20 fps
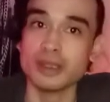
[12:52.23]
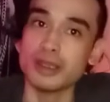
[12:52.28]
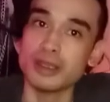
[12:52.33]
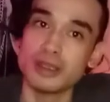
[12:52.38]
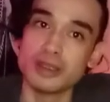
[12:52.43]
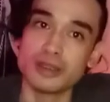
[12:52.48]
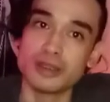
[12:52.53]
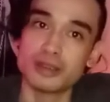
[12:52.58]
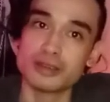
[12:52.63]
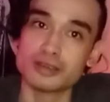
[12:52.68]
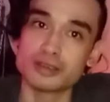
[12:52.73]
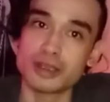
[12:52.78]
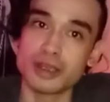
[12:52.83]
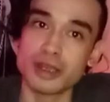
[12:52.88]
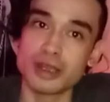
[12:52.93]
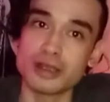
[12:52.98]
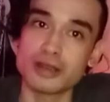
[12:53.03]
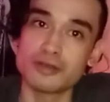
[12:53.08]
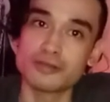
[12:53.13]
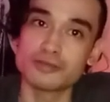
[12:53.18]
And I
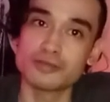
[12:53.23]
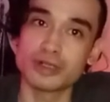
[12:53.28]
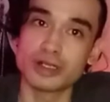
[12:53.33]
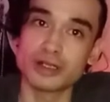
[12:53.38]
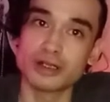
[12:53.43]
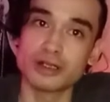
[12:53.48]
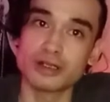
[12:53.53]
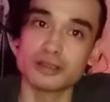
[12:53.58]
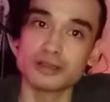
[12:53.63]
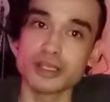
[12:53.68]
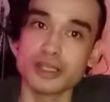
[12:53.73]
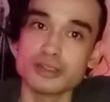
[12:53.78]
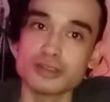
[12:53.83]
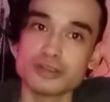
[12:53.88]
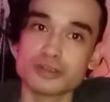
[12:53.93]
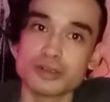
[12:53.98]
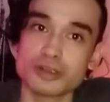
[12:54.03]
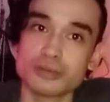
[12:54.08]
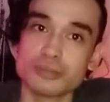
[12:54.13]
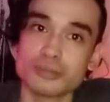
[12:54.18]
have a light
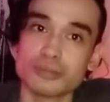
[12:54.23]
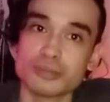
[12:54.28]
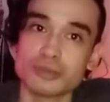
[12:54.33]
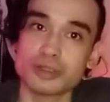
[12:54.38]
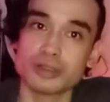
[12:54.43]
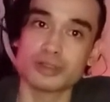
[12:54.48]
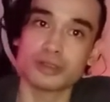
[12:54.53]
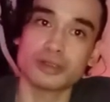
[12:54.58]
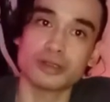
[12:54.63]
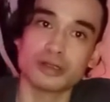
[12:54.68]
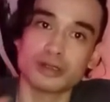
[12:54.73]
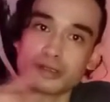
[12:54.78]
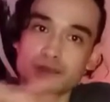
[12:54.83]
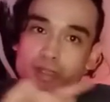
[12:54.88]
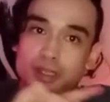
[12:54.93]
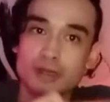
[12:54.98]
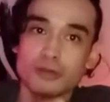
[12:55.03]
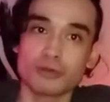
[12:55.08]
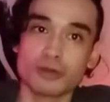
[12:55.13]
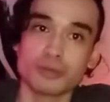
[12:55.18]
strip that
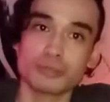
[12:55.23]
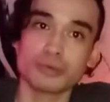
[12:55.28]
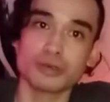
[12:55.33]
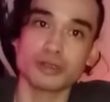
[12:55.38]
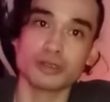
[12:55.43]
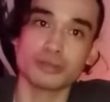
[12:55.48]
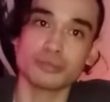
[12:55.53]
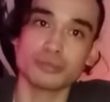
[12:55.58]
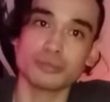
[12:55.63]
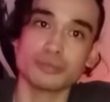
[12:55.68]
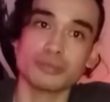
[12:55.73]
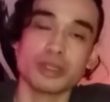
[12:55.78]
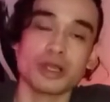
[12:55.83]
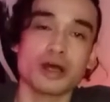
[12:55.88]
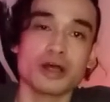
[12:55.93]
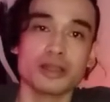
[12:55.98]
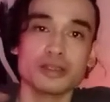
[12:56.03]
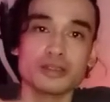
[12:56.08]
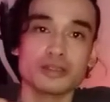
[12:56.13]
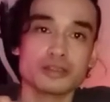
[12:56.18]
I want to put
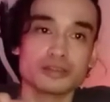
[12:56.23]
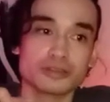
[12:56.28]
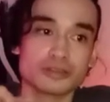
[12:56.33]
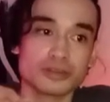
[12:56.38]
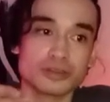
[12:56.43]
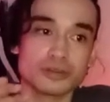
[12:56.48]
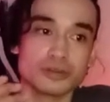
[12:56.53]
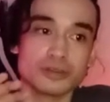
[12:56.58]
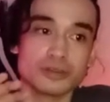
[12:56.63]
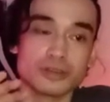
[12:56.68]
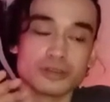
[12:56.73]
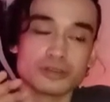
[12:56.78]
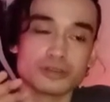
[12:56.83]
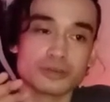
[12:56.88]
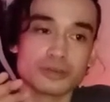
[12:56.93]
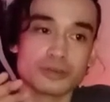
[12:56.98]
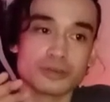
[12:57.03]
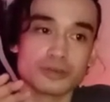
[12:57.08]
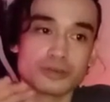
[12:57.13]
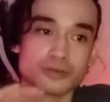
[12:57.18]
behind it so you can
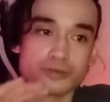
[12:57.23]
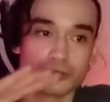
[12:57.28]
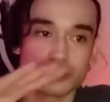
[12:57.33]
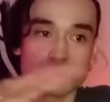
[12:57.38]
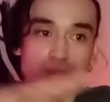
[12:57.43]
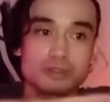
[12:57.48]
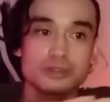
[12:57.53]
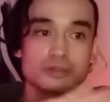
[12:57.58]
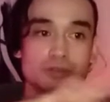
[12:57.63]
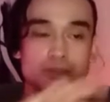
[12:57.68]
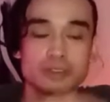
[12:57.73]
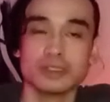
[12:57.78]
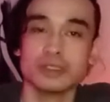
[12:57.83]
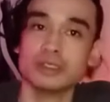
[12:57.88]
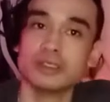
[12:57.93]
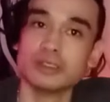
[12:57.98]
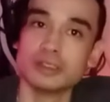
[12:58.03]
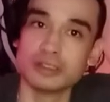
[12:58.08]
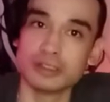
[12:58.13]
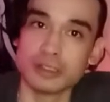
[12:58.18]
sort of
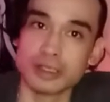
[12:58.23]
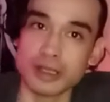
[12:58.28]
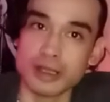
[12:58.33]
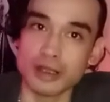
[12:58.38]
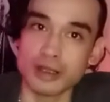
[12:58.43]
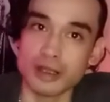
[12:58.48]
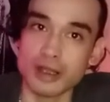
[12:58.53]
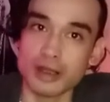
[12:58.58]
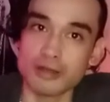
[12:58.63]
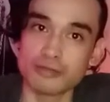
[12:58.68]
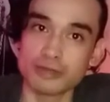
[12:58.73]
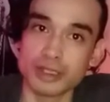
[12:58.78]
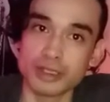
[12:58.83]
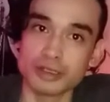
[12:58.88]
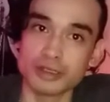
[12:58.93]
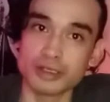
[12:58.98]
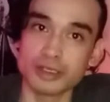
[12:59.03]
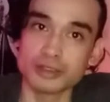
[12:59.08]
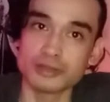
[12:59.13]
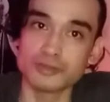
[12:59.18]
have like
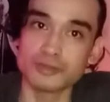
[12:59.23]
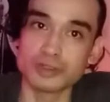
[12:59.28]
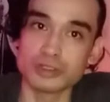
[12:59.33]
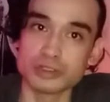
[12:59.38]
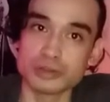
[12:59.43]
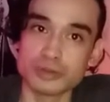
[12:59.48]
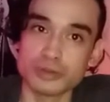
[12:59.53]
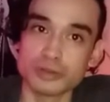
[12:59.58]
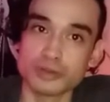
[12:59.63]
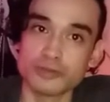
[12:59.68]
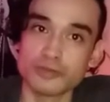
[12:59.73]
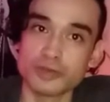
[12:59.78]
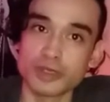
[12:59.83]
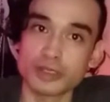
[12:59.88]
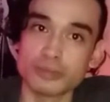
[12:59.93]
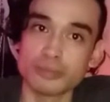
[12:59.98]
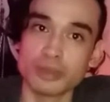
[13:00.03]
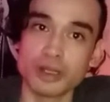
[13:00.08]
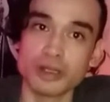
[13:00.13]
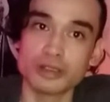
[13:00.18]
a nice visual
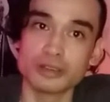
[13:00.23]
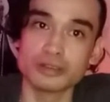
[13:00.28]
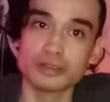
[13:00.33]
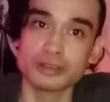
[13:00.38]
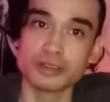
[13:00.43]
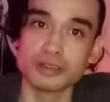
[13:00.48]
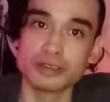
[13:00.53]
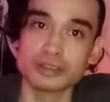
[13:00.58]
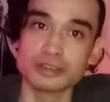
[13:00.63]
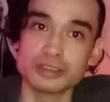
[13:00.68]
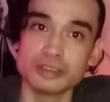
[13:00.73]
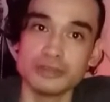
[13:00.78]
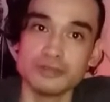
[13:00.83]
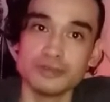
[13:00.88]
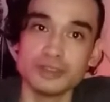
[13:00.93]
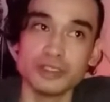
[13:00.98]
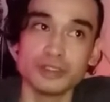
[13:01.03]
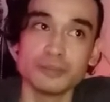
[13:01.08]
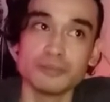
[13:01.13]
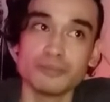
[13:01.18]
effect behind the
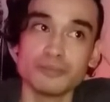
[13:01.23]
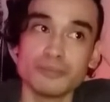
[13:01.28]
TV.